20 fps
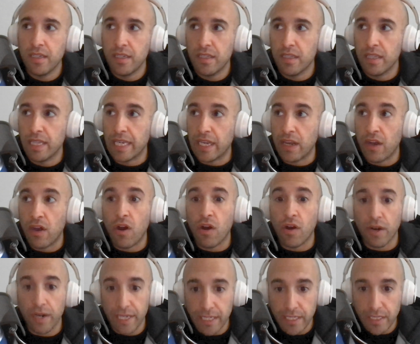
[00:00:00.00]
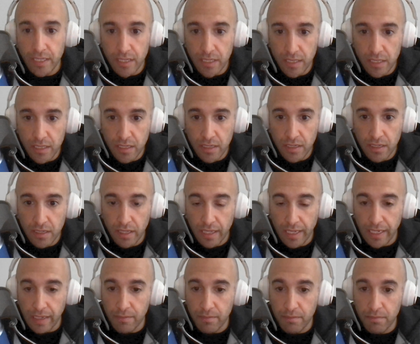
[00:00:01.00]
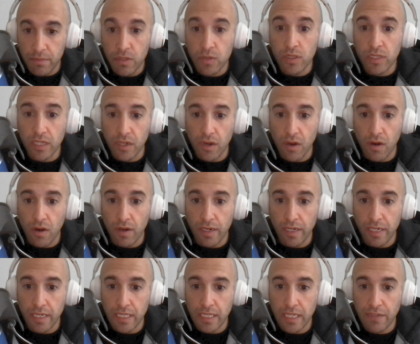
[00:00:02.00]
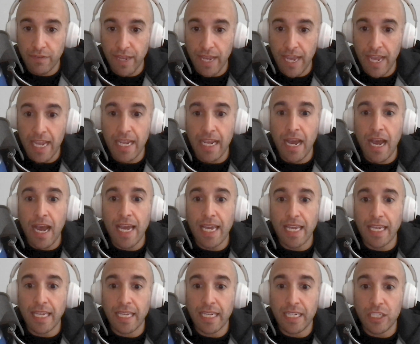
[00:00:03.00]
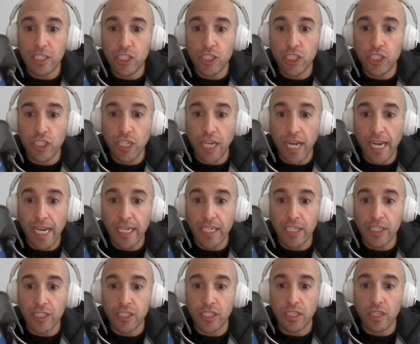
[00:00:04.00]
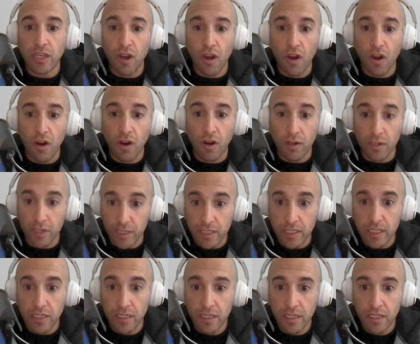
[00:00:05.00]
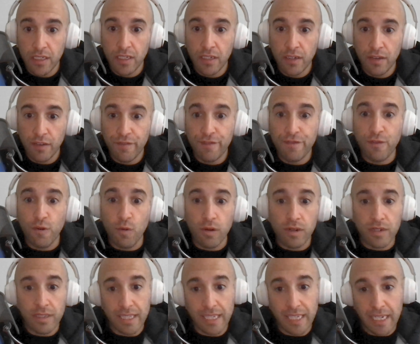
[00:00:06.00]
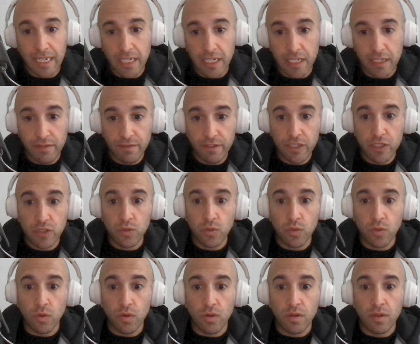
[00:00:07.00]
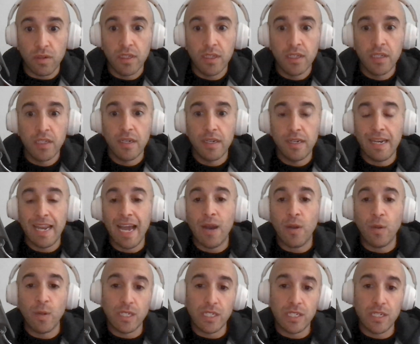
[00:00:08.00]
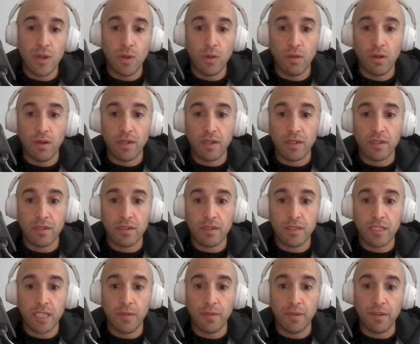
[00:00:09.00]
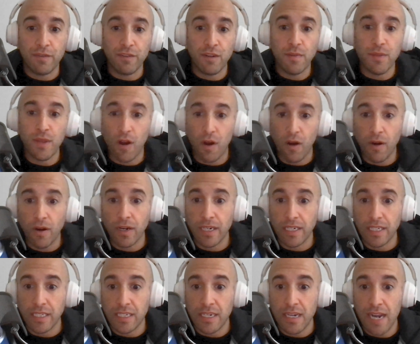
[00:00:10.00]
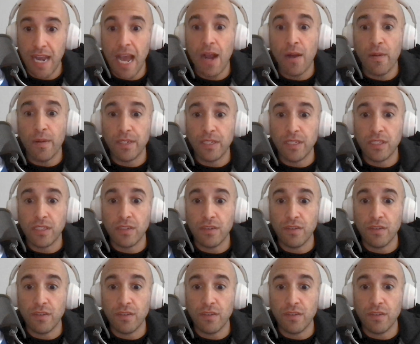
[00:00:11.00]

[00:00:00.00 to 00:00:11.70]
like artists, like music artists. If AI can change the art for the individual, now it's no longer coming from the artist. Now it's